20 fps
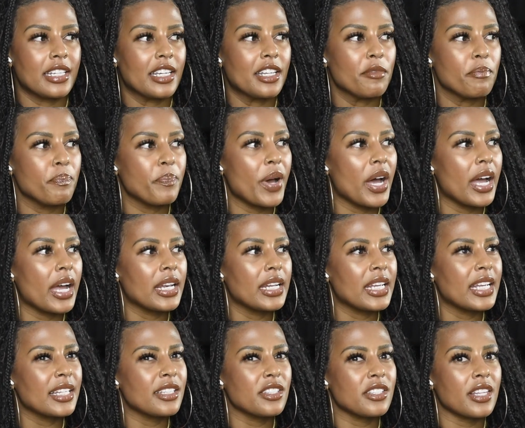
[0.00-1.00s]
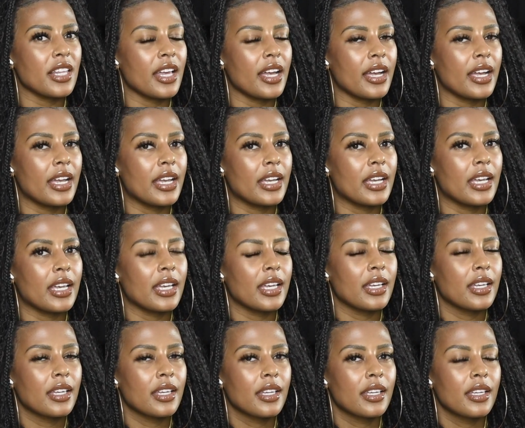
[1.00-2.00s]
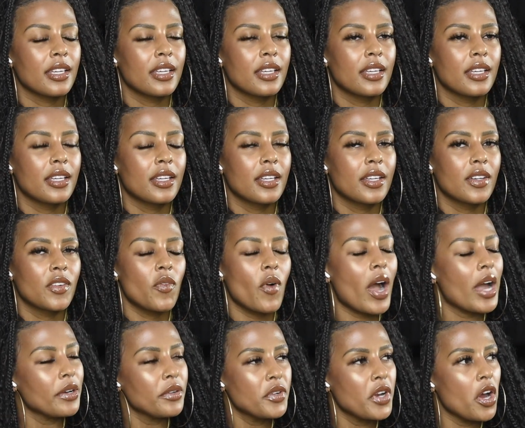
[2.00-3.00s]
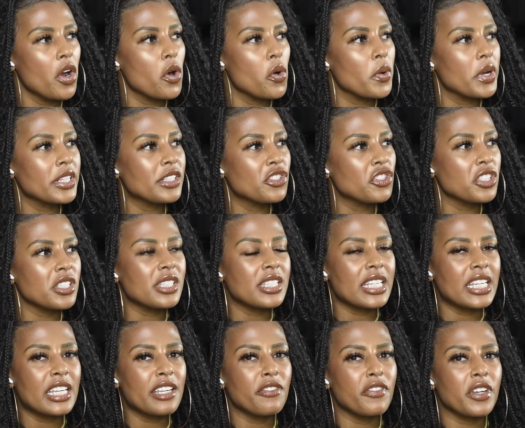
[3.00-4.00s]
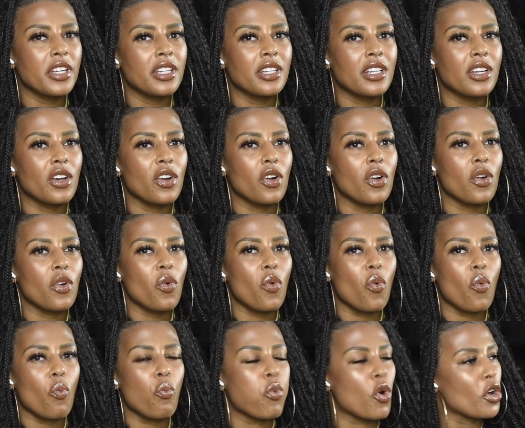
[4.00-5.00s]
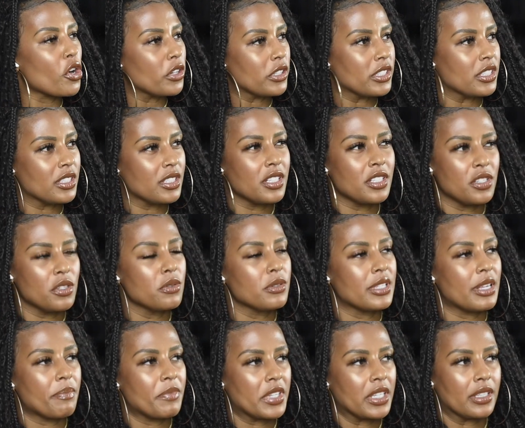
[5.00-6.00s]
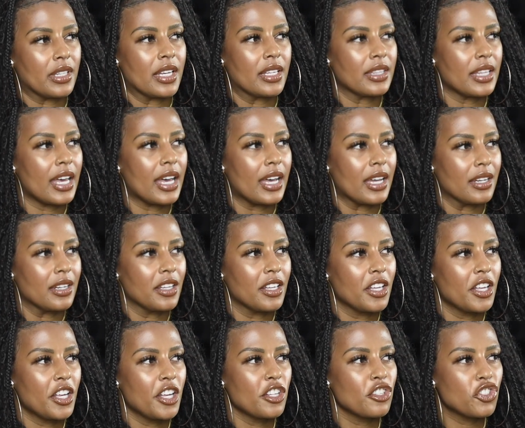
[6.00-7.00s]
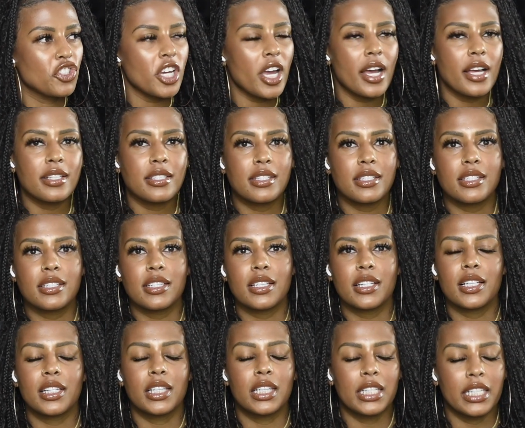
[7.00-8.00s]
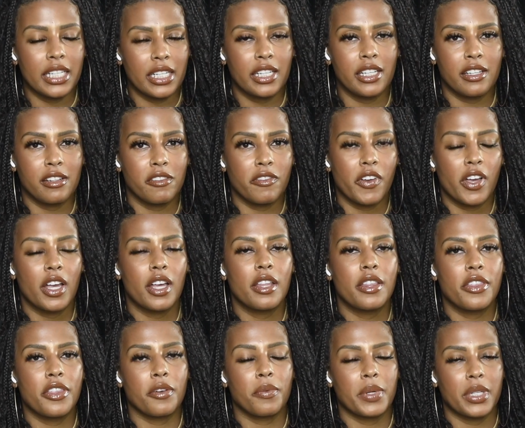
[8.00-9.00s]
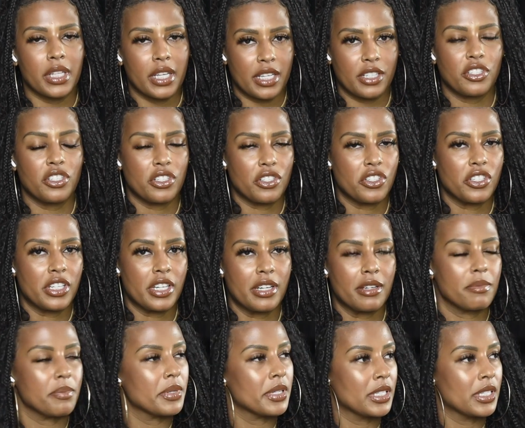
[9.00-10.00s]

it, but it's like, I don't know. It's just even worse to do something like that. Just leave the relationship.